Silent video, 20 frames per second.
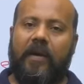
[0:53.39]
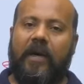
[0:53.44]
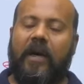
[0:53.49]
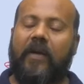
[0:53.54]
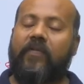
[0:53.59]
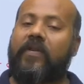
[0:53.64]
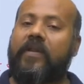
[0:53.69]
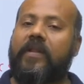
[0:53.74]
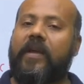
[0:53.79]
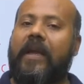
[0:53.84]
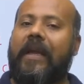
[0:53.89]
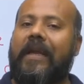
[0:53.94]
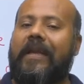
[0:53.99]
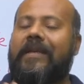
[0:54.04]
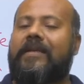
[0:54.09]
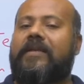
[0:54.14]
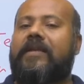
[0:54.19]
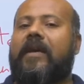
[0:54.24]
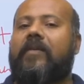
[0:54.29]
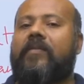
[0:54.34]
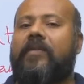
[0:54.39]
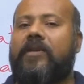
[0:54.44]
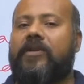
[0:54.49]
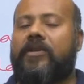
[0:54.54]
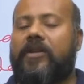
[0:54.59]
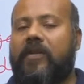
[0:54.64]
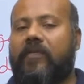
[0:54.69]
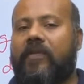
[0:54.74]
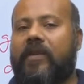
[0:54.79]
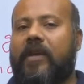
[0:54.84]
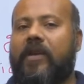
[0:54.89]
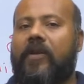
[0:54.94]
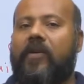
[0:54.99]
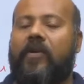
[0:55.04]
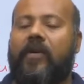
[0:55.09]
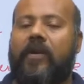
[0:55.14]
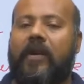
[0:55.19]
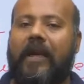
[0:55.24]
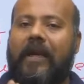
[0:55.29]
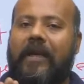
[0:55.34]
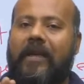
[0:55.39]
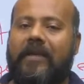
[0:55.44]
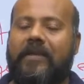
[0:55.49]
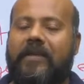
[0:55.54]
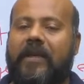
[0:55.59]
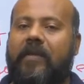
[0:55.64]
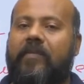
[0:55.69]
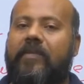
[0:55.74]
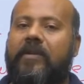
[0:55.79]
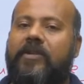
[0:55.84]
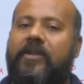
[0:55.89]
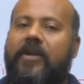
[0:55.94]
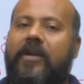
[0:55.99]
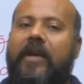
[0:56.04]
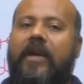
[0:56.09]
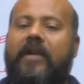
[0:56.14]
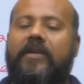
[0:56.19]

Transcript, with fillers: After the gate examination, whether your gate examination